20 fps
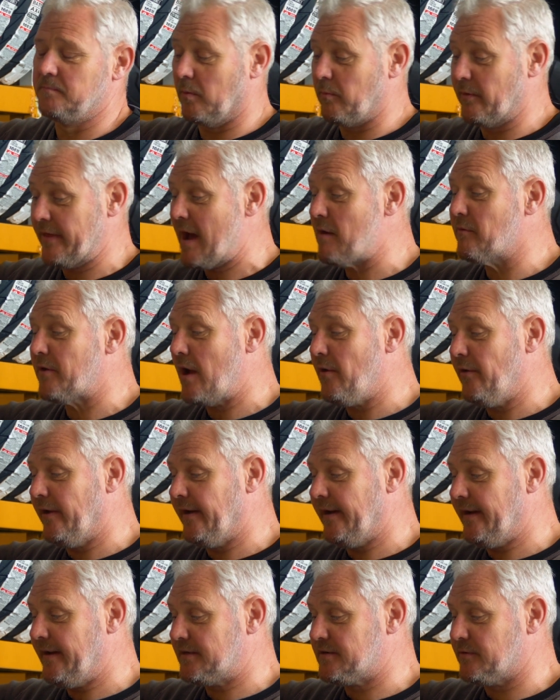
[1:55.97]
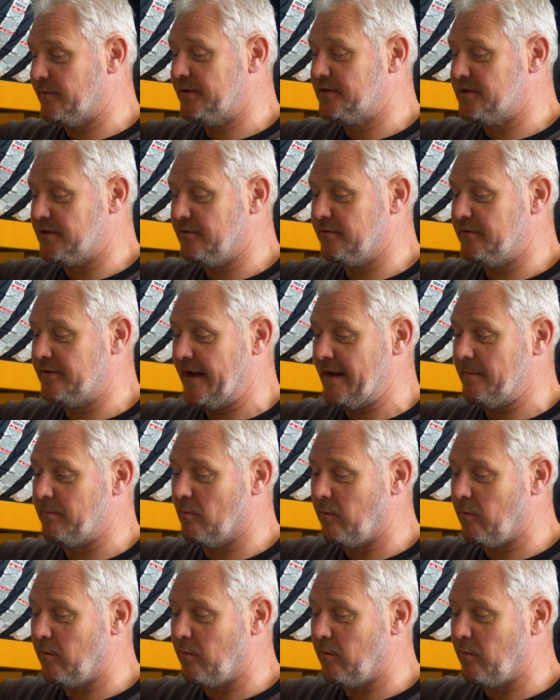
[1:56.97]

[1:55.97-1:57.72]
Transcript: but without going into it too deep.